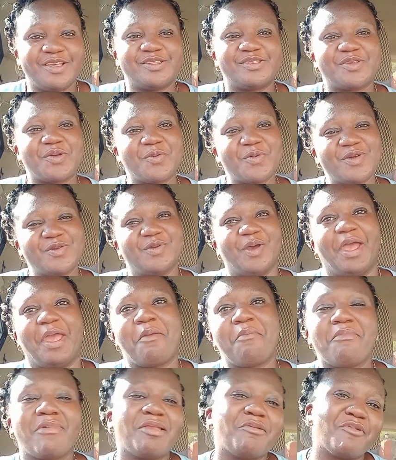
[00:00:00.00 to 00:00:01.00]
so what do i
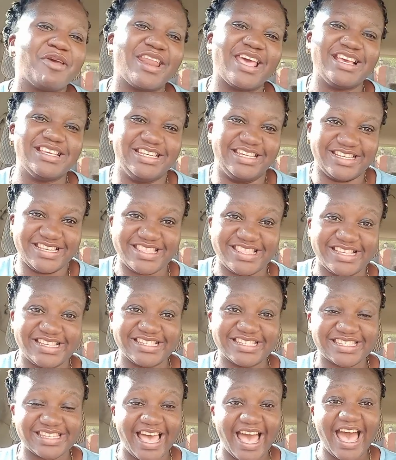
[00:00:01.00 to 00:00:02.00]
mean when i say
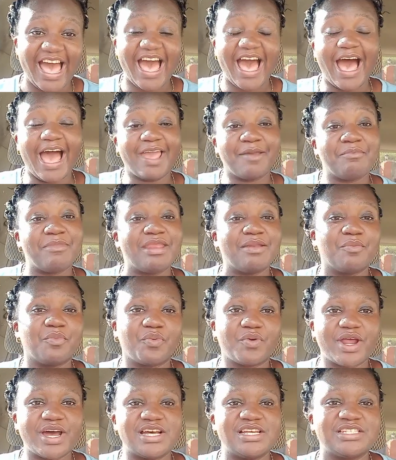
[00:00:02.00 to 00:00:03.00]
this i mean
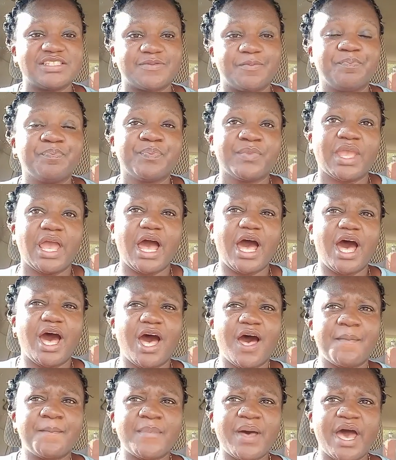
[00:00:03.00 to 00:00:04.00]
bras
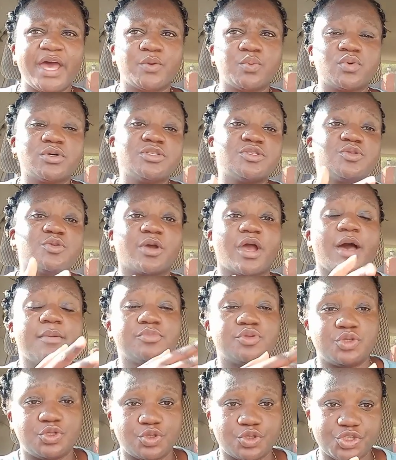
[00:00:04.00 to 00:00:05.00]
um i'd want to come
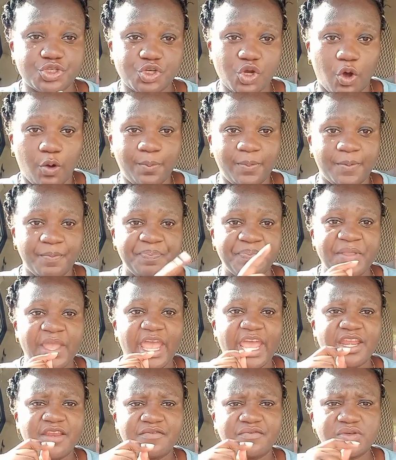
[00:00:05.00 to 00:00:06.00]
to your shop
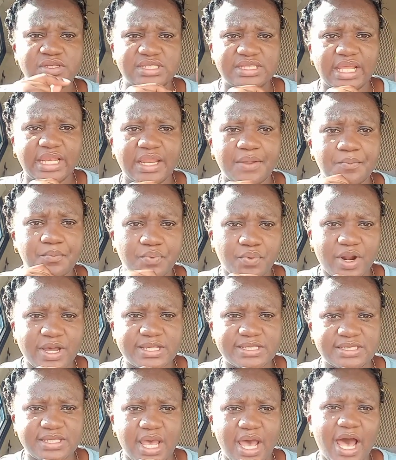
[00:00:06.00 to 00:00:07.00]
and if you're selling
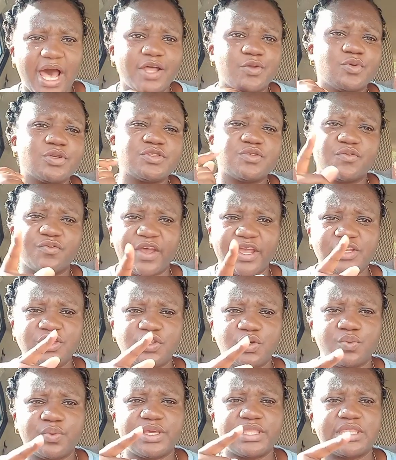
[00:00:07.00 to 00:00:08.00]
bras i'd want to find you
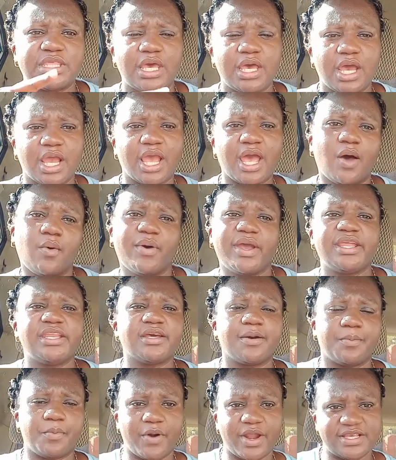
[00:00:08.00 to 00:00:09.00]
with
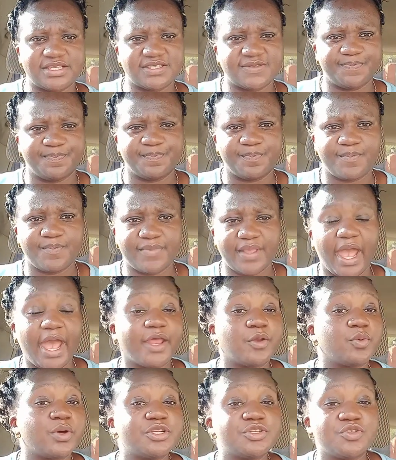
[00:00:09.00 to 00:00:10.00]
kawaida bras i'd
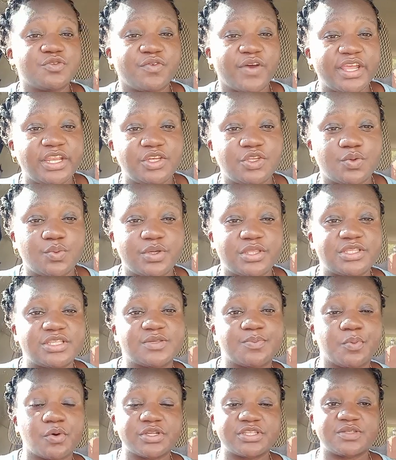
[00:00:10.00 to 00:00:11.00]
want to find you with
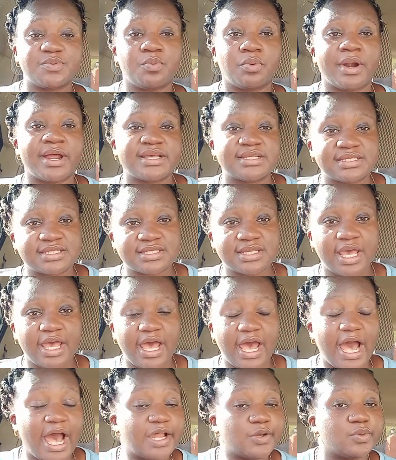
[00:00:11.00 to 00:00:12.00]
sports bras
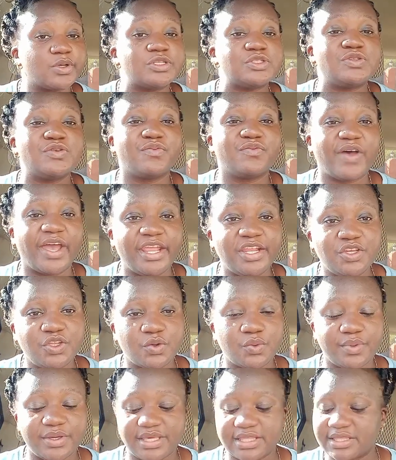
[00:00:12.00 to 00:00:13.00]
i'd want to find you
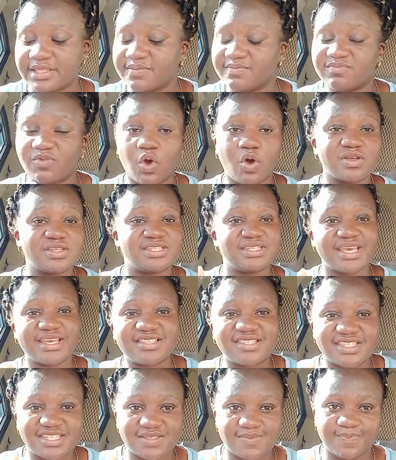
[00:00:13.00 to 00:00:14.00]
with
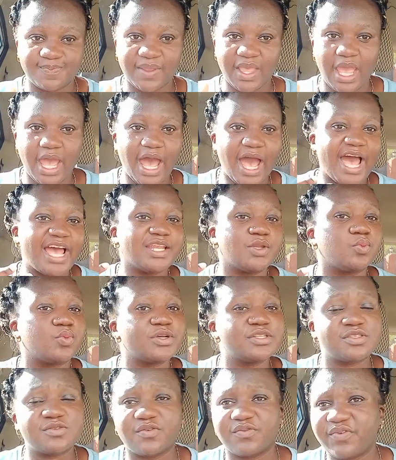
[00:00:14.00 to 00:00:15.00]
corsets i'd
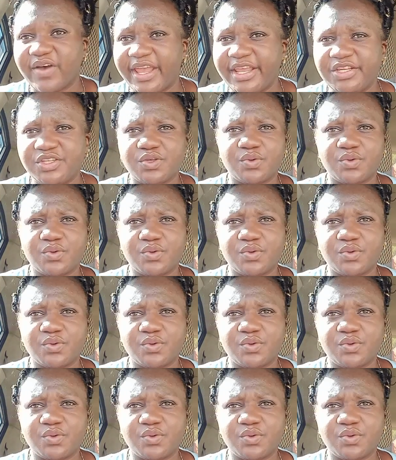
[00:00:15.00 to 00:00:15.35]
want to find you